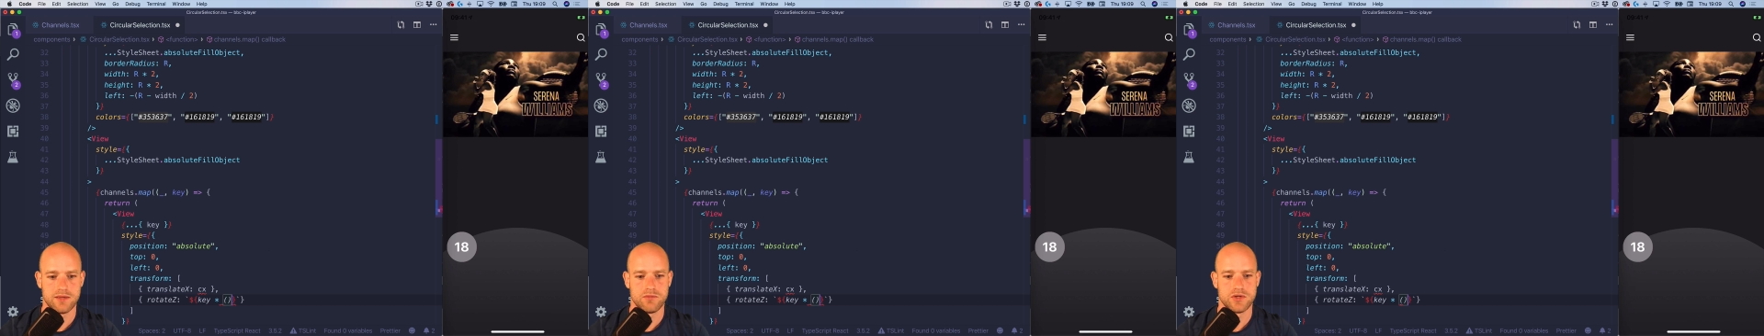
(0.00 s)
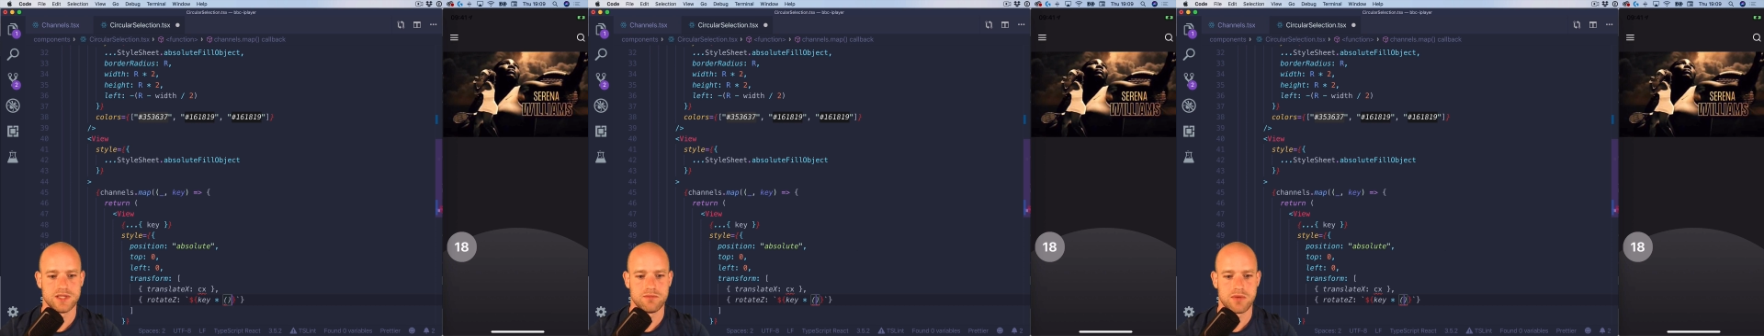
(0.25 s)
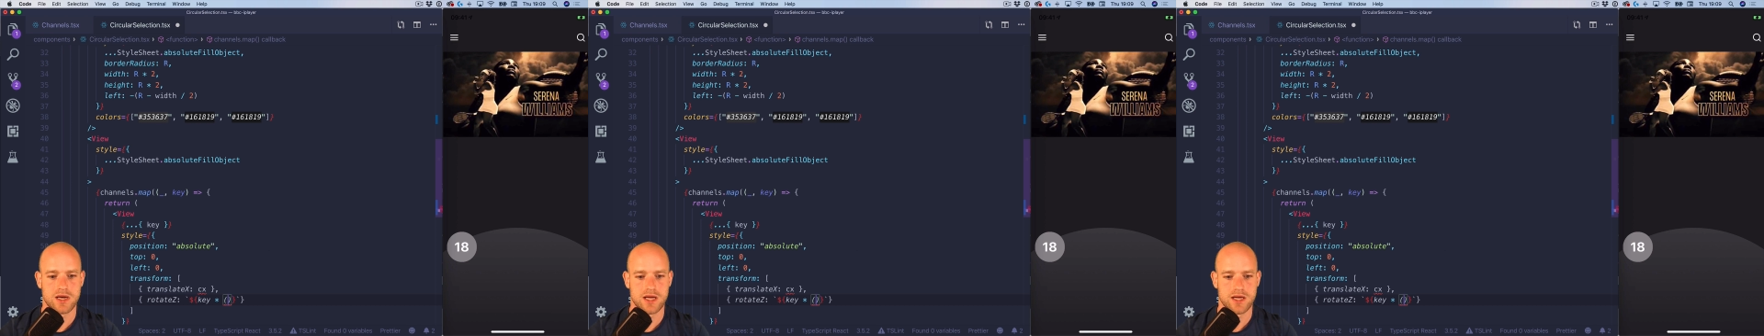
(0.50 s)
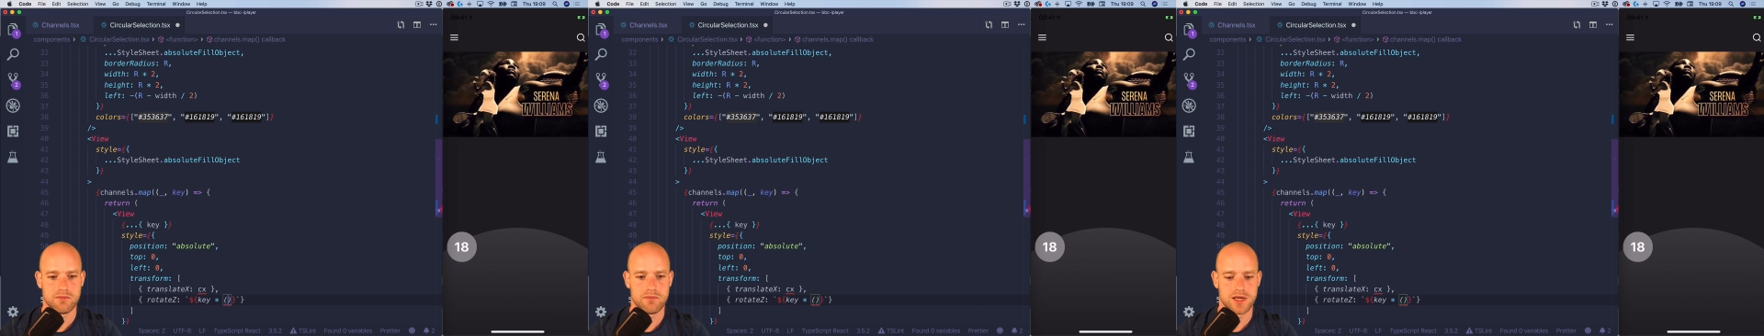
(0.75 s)

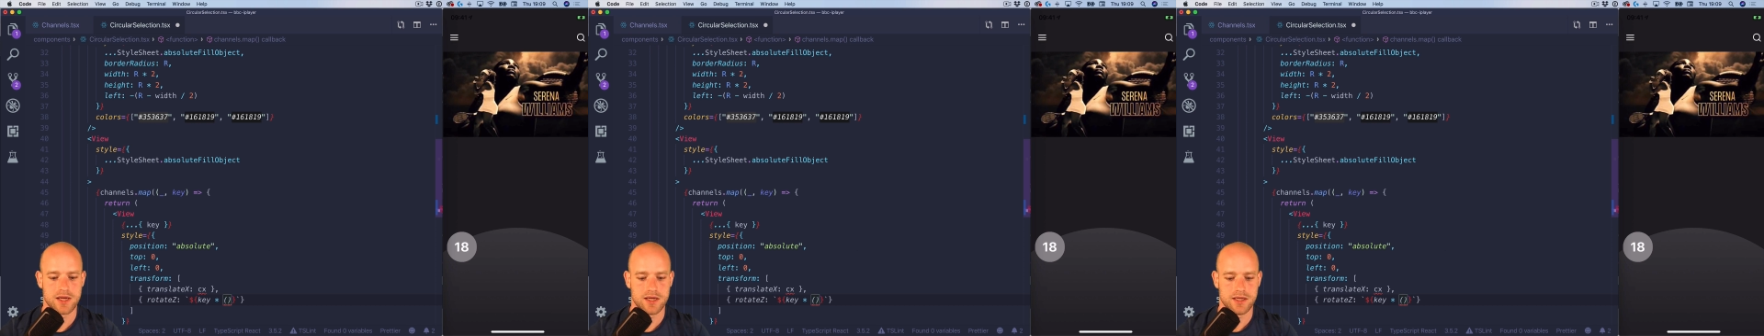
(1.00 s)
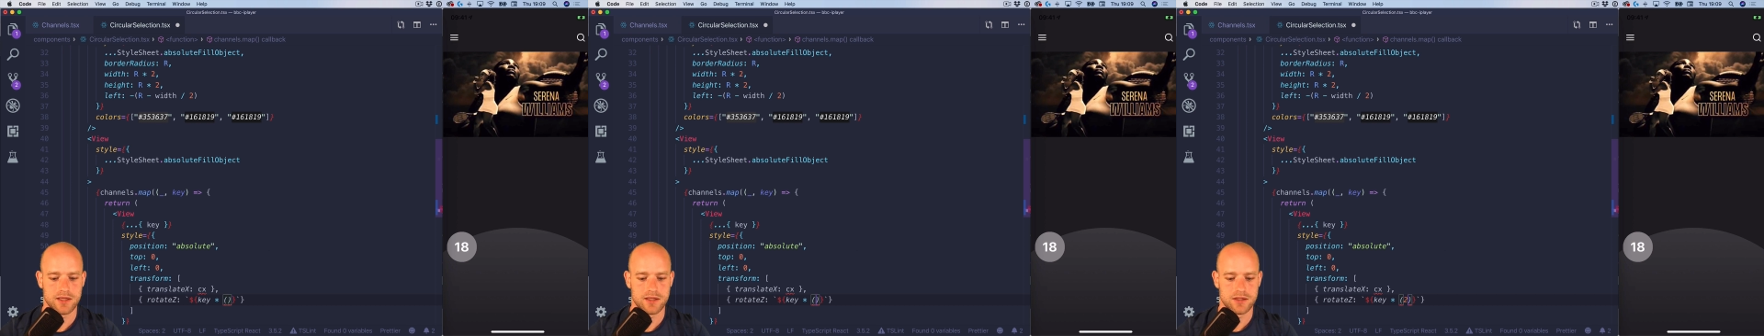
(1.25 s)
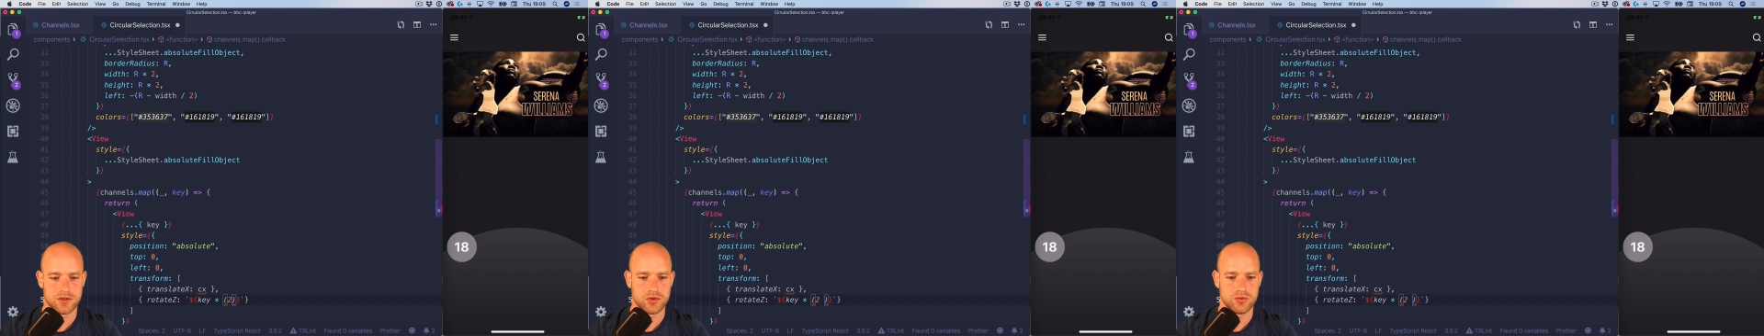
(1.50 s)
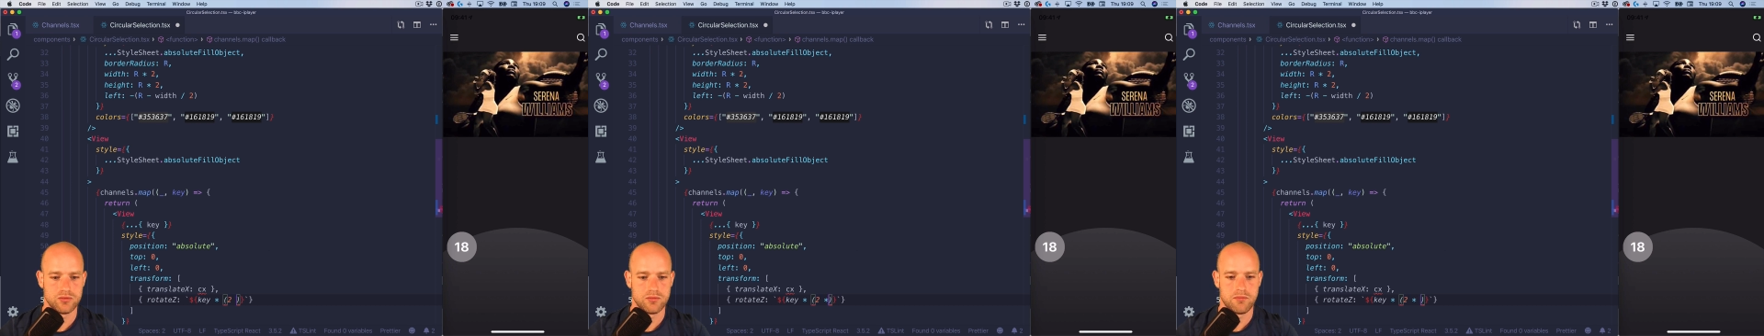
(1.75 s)
multiply by
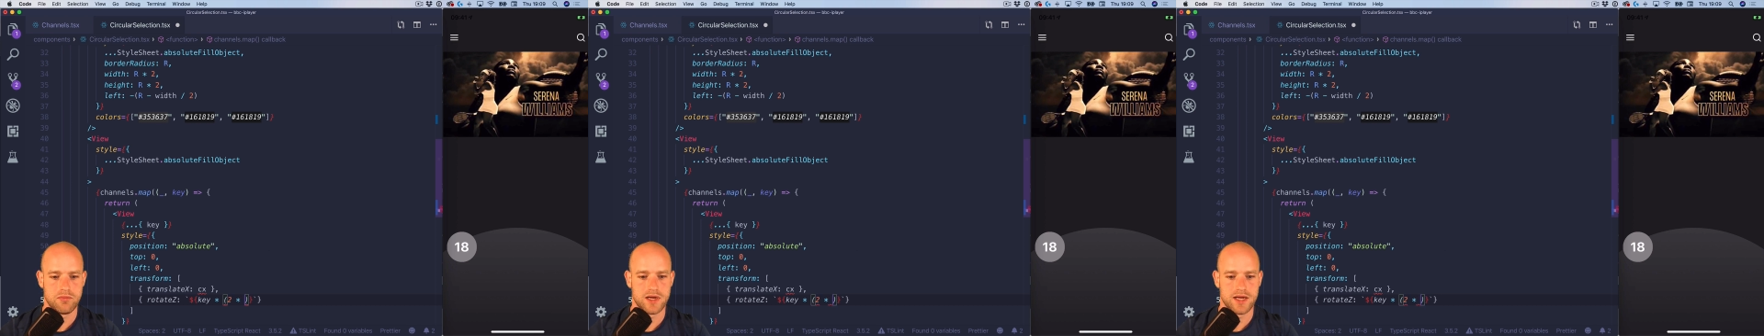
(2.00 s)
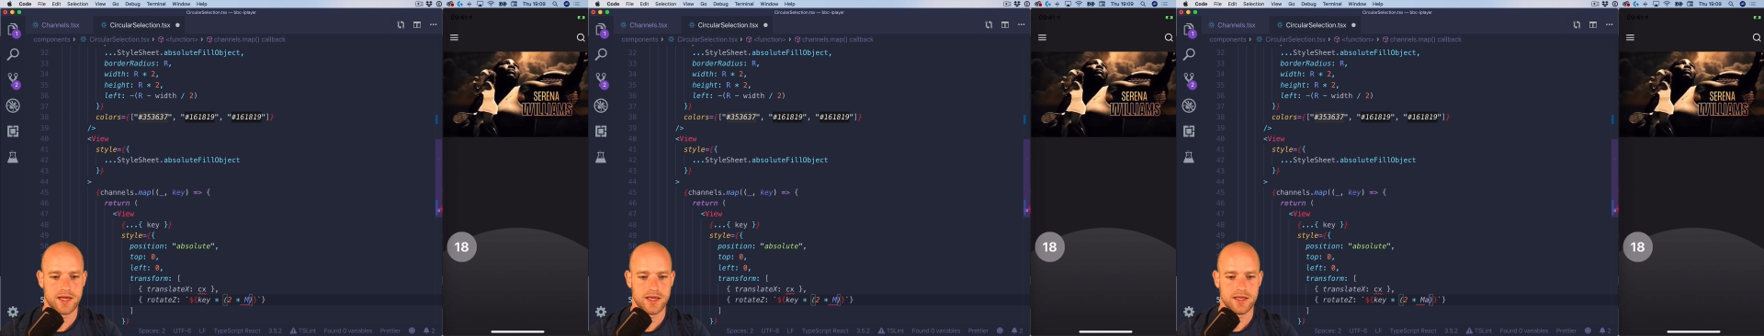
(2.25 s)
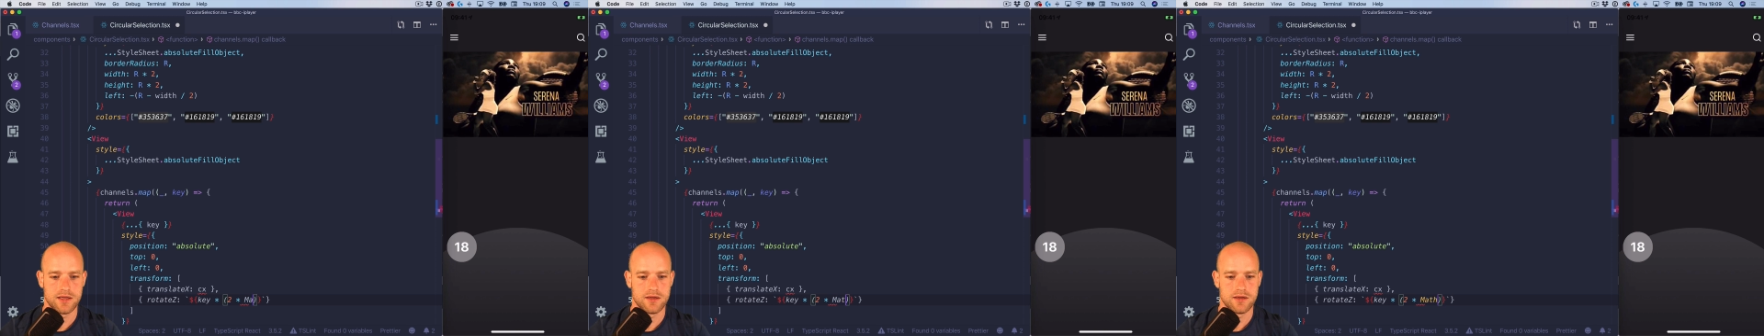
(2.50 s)
2 pi